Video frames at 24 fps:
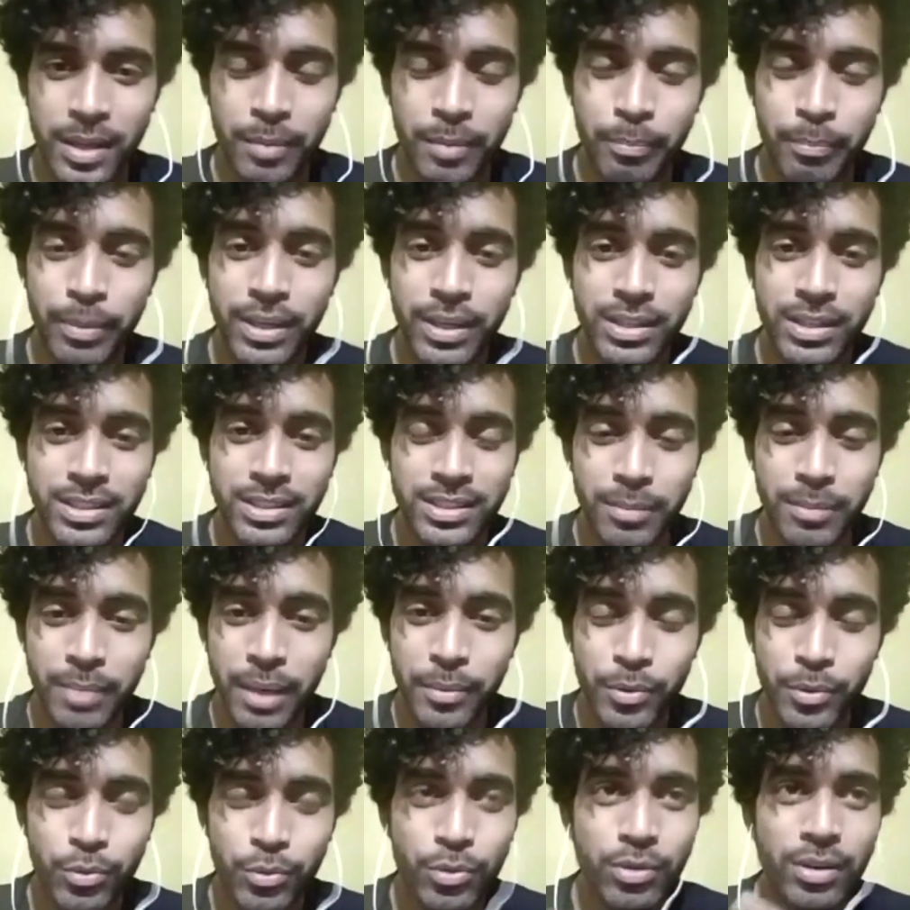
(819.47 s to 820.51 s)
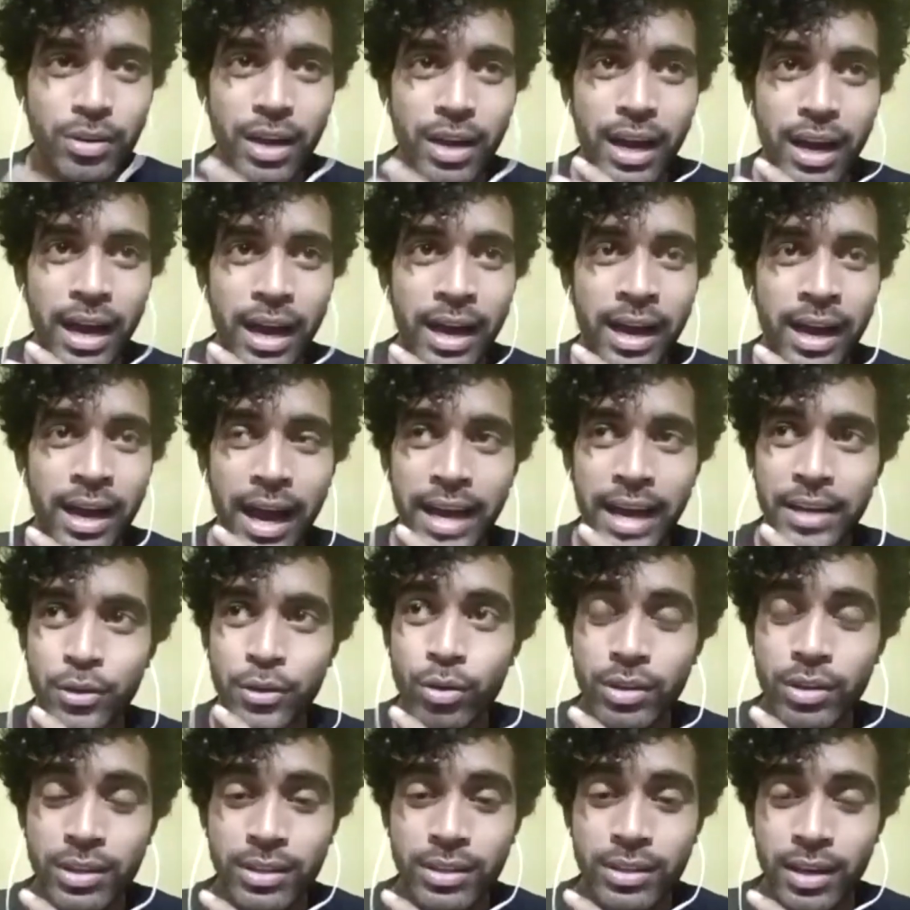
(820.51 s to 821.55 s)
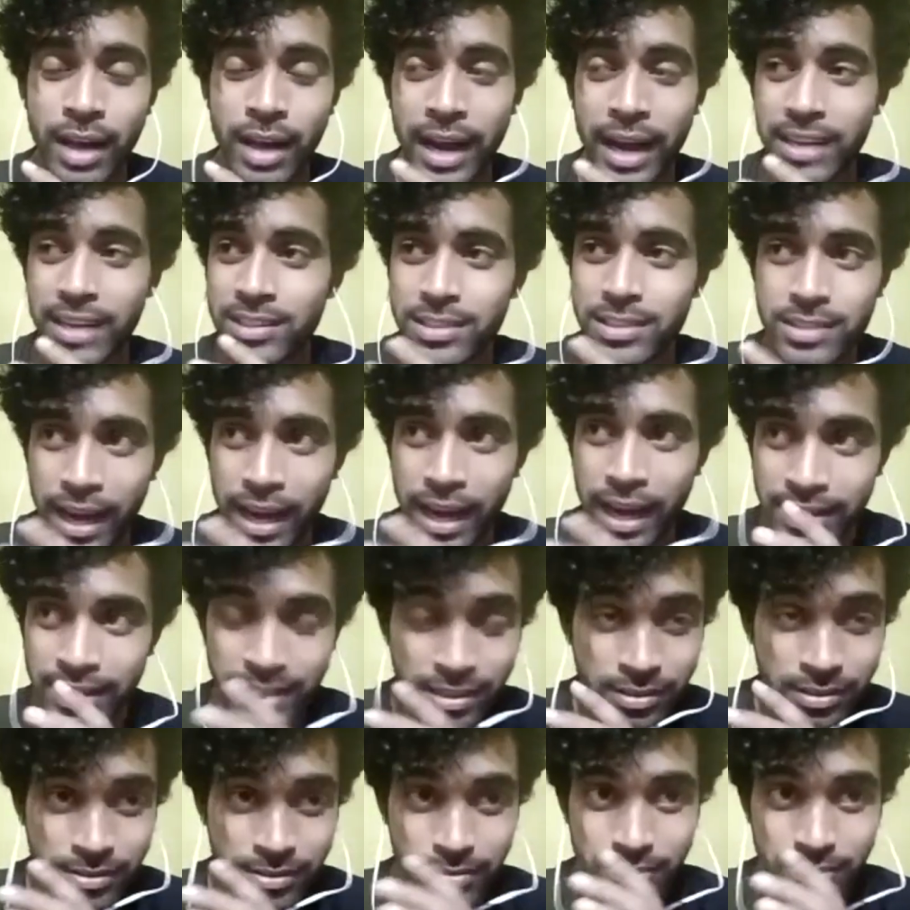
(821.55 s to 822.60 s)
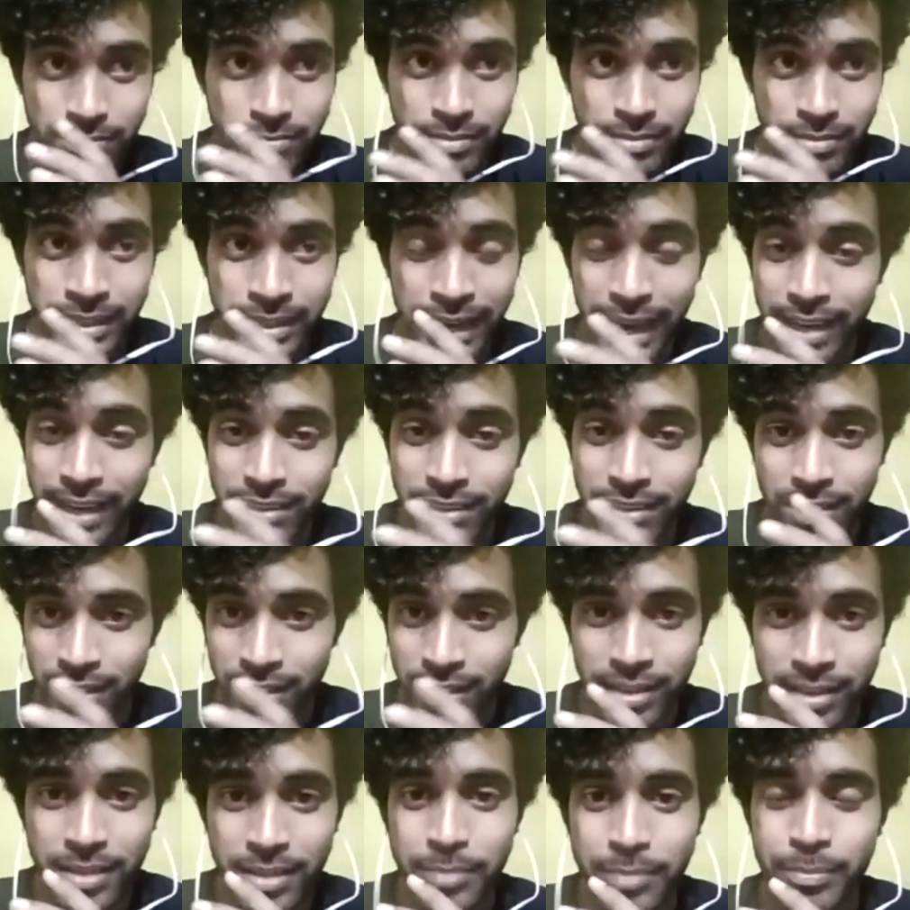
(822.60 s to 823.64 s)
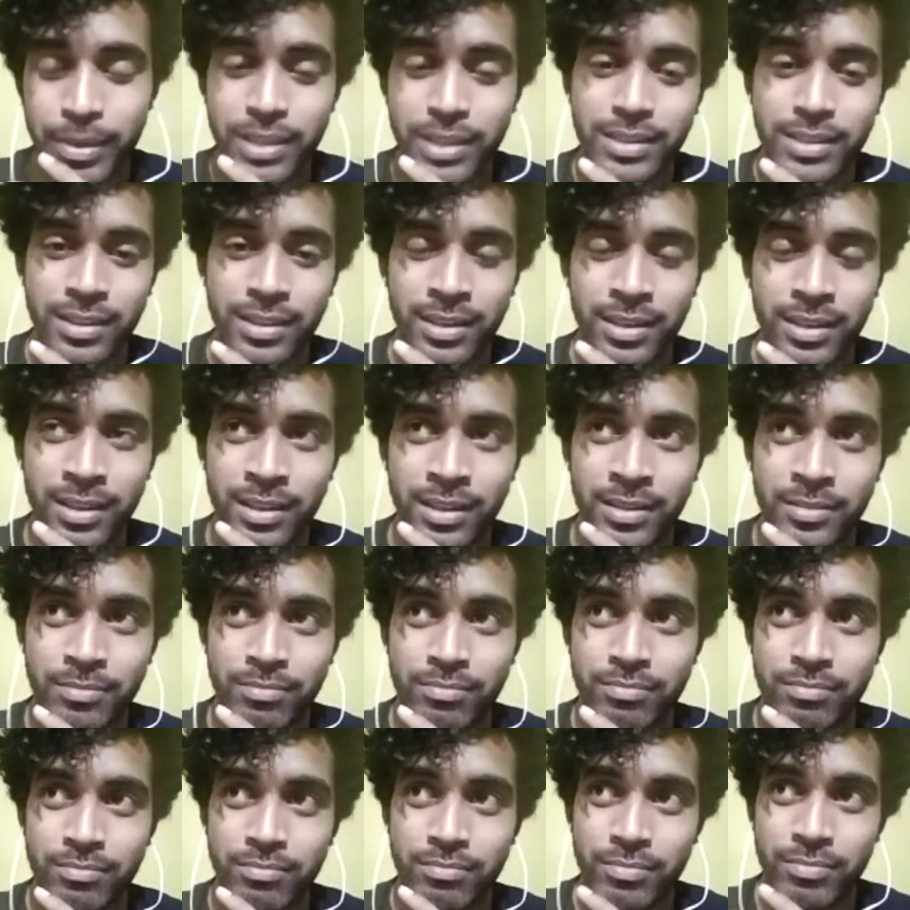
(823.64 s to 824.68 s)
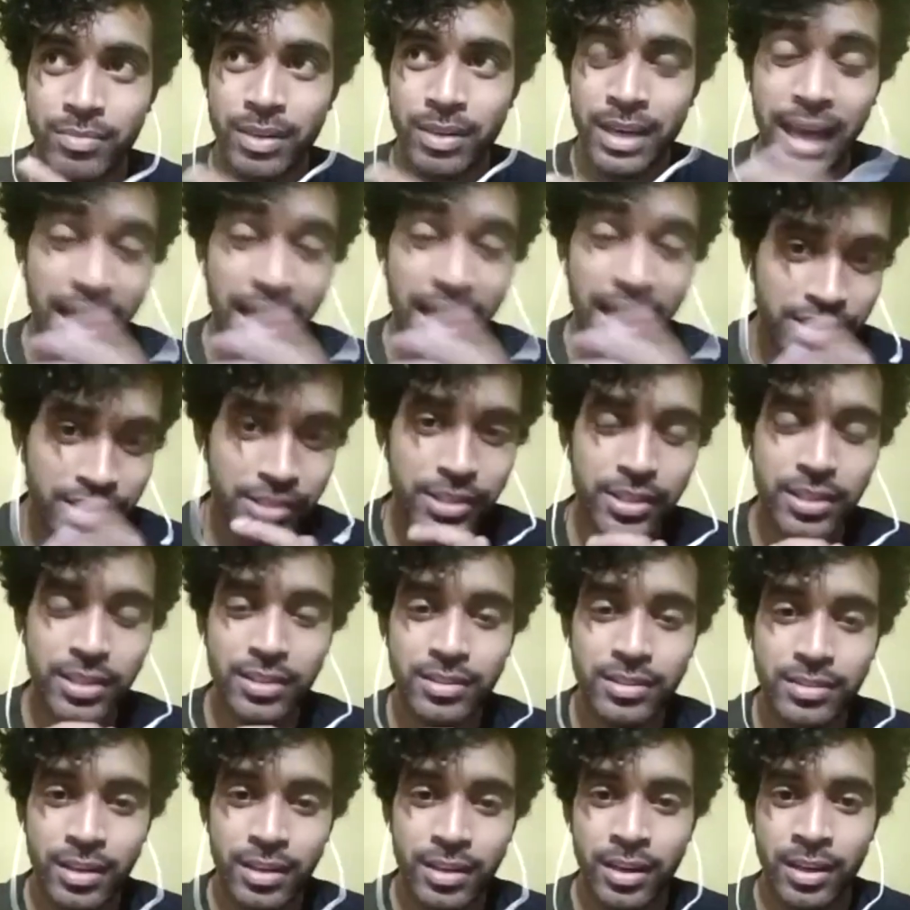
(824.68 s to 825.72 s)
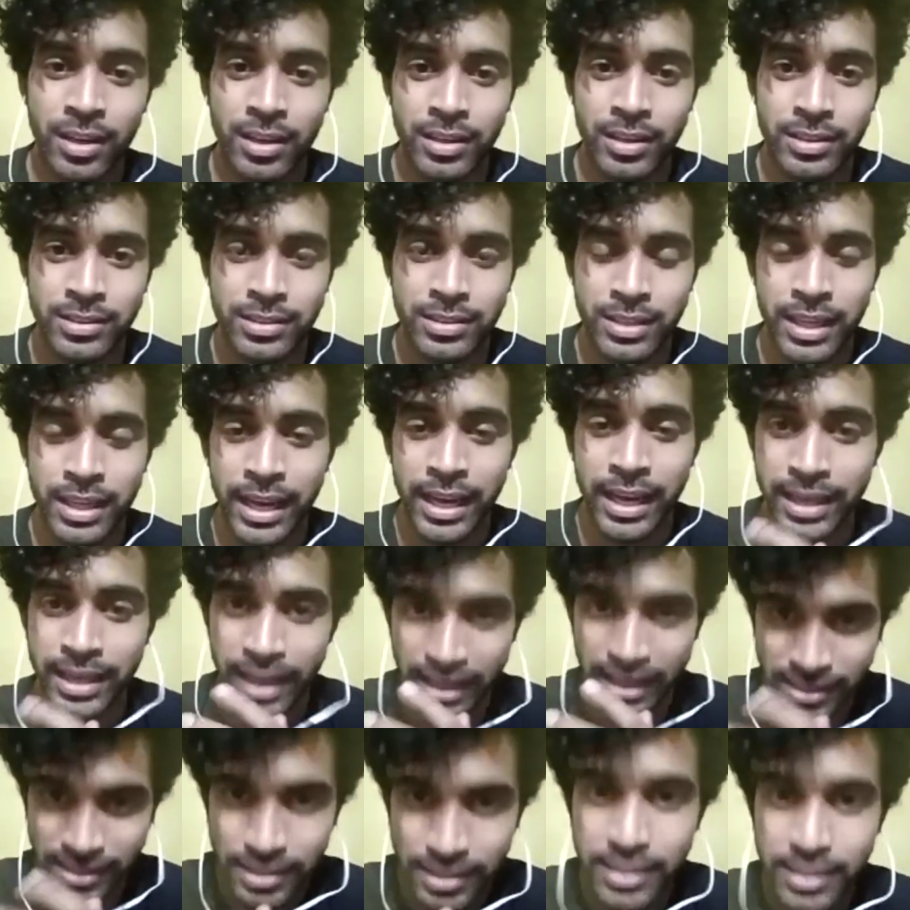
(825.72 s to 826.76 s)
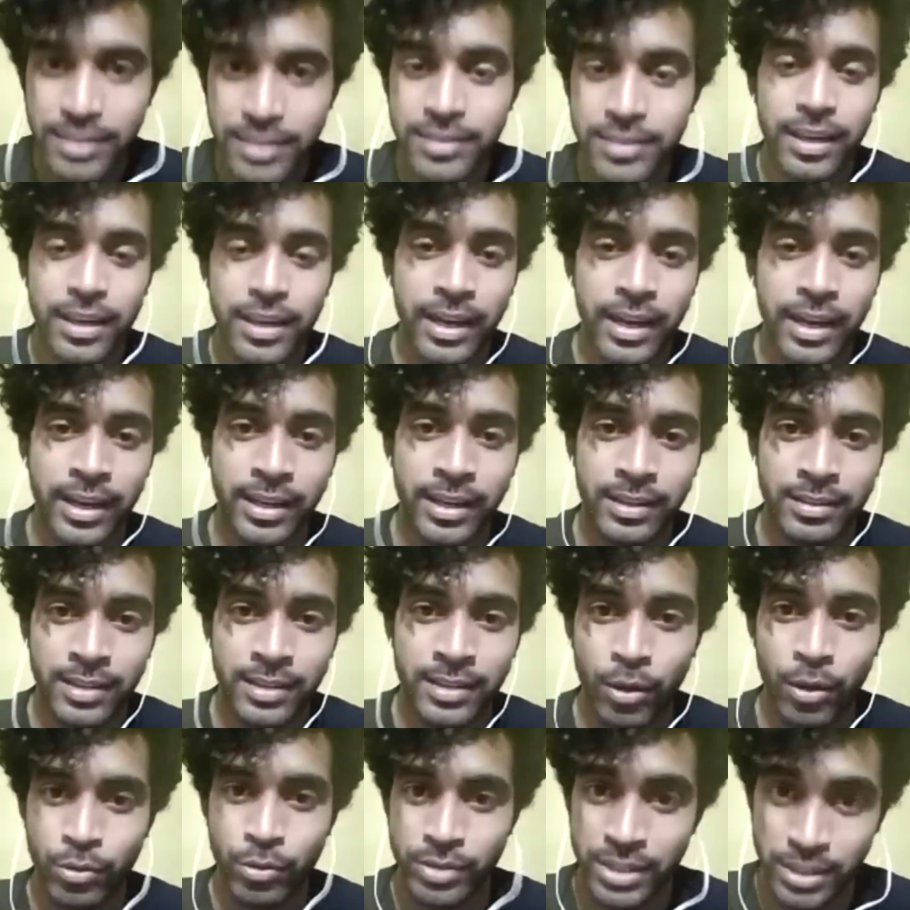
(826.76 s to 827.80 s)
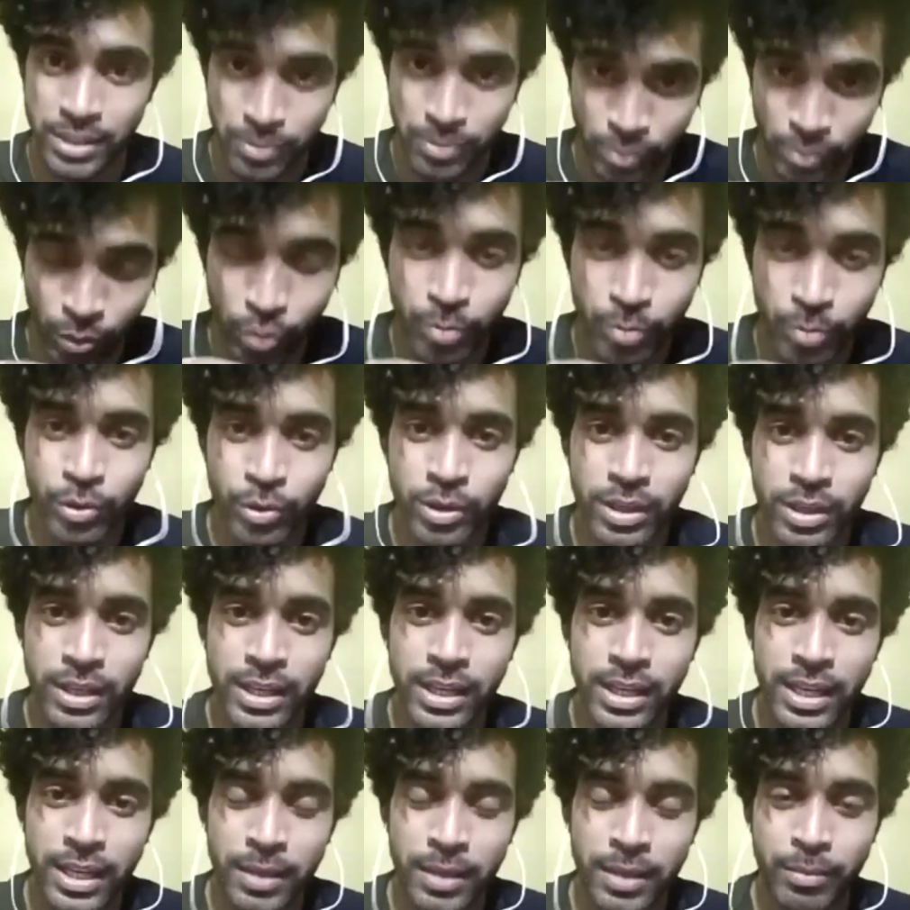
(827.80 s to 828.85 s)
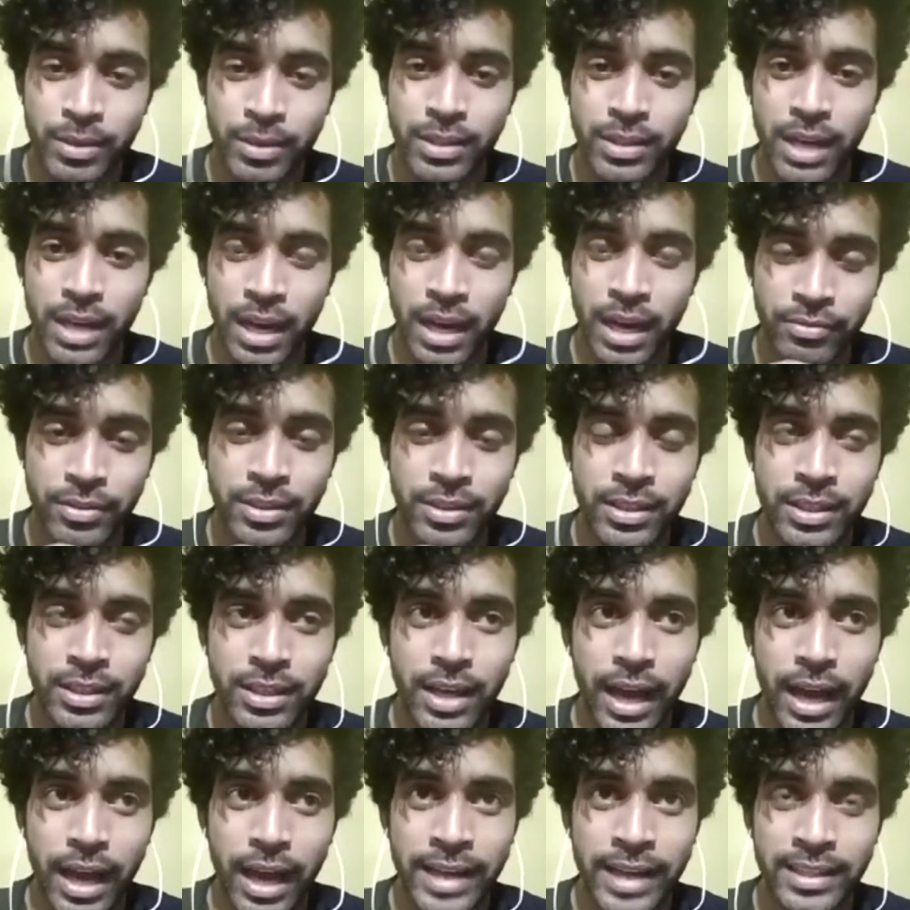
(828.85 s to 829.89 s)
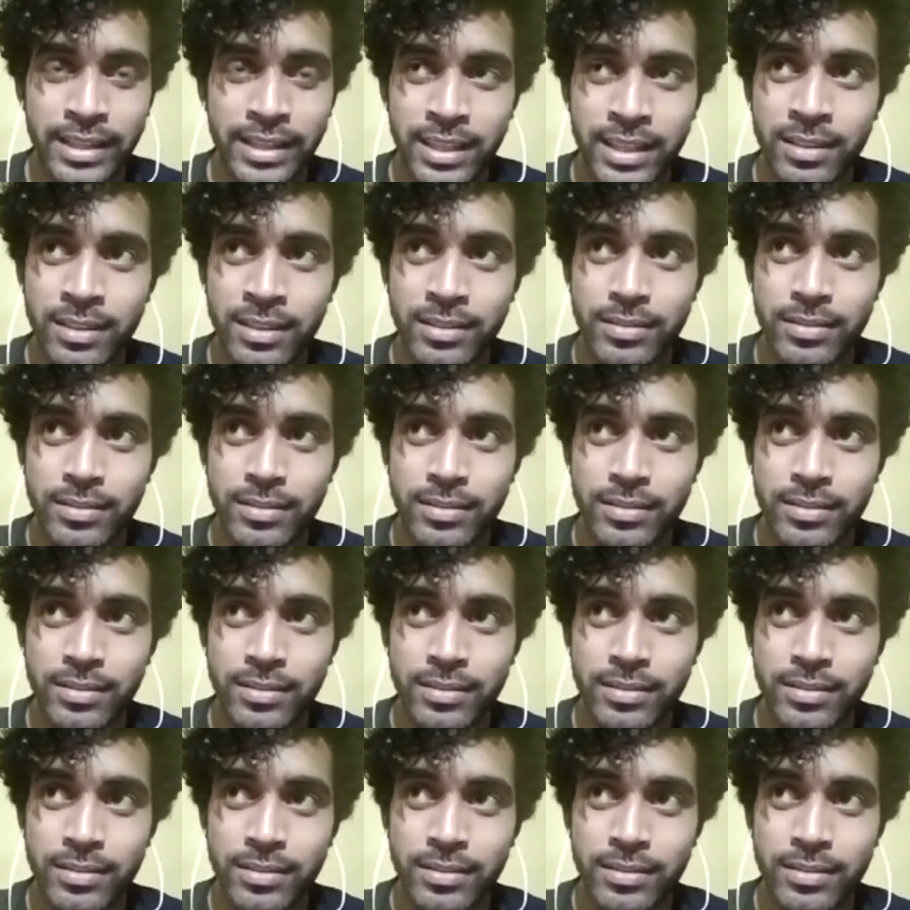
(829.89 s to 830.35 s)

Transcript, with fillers: But sometimes, you know, uh, I don't, I just, I didn't get her. But uh, last year, uh, she had an accident, and now she's no more. But after that, I think